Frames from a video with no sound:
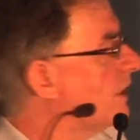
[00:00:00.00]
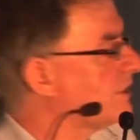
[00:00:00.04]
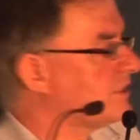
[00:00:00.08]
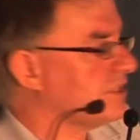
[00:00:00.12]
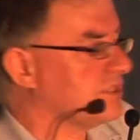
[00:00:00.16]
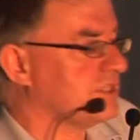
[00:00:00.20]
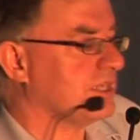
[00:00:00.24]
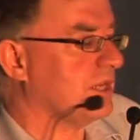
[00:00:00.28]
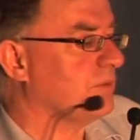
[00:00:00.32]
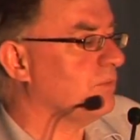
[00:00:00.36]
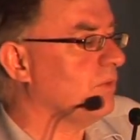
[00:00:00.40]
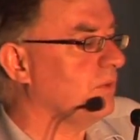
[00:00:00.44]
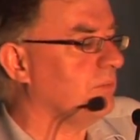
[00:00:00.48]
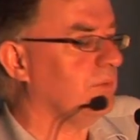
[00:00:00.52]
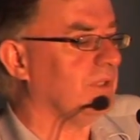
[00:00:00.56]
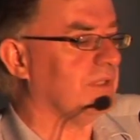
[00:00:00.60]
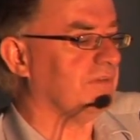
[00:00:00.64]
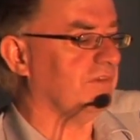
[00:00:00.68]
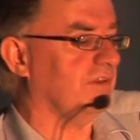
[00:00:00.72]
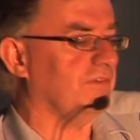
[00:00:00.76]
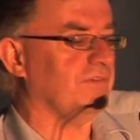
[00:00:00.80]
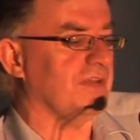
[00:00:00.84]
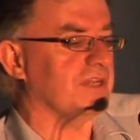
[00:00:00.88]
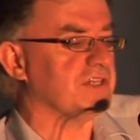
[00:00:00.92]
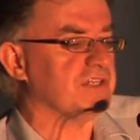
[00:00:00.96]
as I say, what
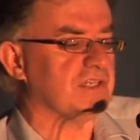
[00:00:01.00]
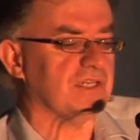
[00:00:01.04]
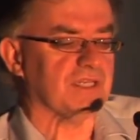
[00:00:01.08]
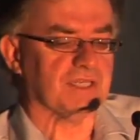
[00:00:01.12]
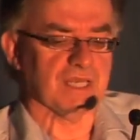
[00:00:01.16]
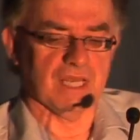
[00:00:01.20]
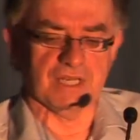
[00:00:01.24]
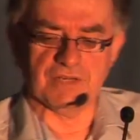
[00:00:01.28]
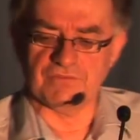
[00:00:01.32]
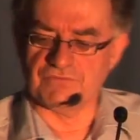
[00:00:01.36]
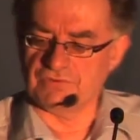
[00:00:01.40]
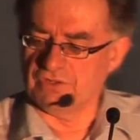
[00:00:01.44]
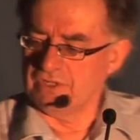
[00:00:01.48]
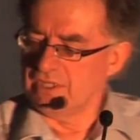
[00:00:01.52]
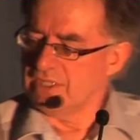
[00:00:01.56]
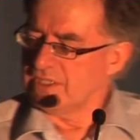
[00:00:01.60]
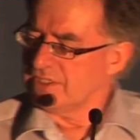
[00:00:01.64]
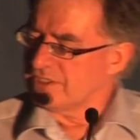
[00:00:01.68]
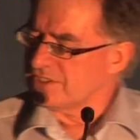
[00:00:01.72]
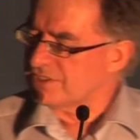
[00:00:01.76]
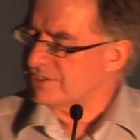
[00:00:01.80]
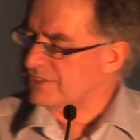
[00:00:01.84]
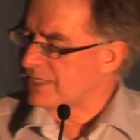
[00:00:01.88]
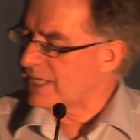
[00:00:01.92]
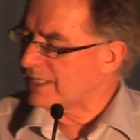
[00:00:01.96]
will eventually kind of
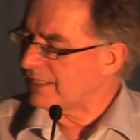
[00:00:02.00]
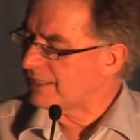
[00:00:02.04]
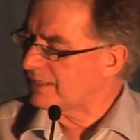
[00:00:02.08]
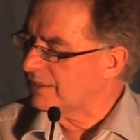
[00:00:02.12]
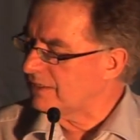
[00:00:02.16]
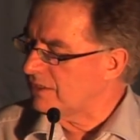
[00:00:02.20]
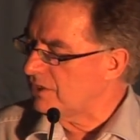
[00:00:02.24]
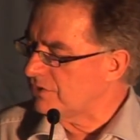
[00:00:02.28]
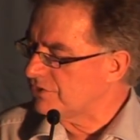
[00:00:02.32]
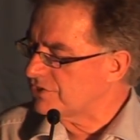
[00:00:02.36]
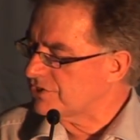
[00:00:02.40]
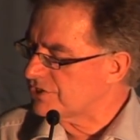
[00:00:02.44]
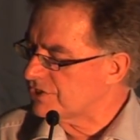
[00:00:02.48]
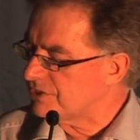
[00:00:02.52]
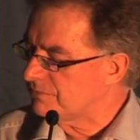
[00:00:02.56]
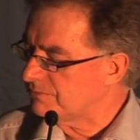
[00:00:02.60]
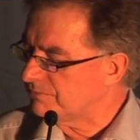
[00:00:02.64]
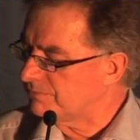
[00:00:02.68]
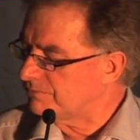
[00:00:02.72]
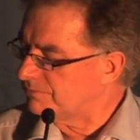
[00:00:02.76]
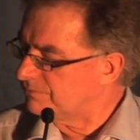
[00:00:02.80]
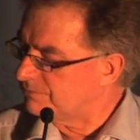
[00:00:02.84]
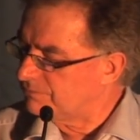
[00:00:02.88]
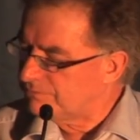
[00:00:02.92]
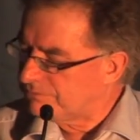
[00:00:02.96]
settle on
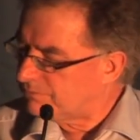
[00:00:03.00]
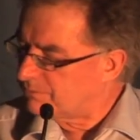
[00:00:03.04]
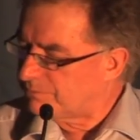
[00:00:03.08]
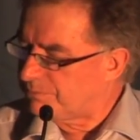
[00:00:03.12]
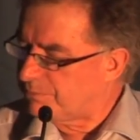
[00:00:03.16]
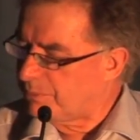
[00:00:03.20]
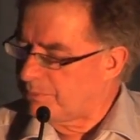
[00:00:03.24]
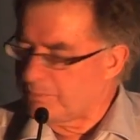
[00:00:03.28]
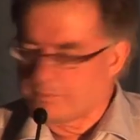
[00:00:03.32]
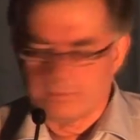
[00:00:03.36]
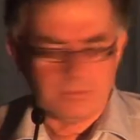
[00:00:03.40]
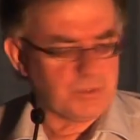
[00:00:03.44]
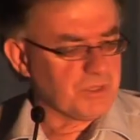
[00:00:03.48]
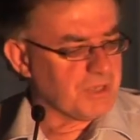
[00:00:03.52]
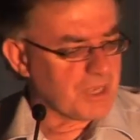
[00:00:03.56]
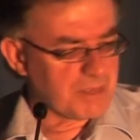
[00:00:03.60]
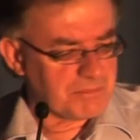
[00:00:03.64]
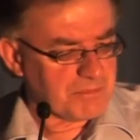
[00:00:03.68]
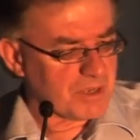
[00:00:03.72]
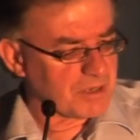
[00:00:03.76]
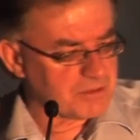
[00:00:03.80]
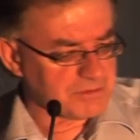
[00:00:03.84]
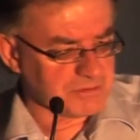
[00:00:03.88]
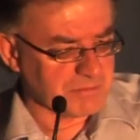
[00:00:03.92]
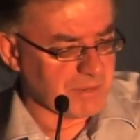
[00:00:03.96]
some,
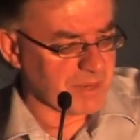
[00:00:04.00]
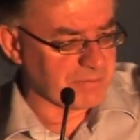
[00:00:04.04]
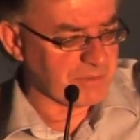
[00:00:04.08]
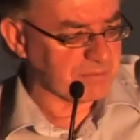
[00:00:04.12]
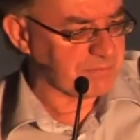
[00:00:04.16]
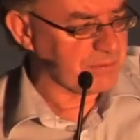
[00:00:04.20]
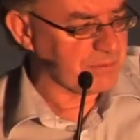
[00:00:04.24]
you know, maybe